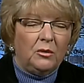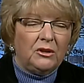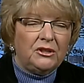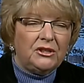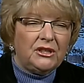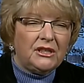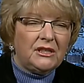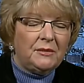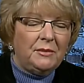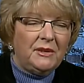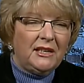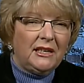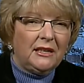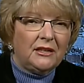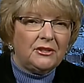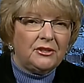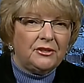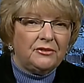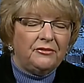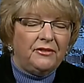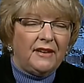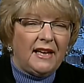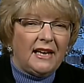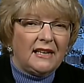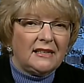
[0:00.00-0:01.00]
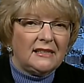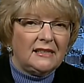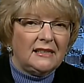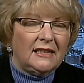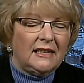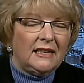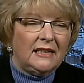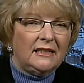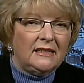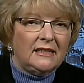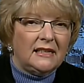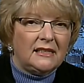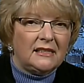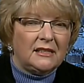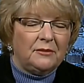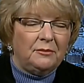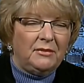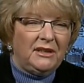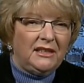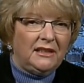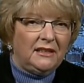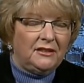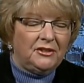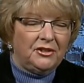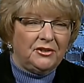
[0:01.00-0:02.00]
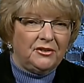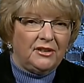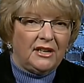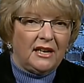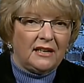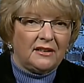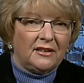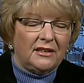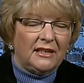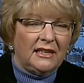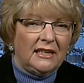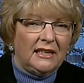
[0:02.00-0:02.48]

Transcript: Well, just because you're vaccinated doesn't mean that you're not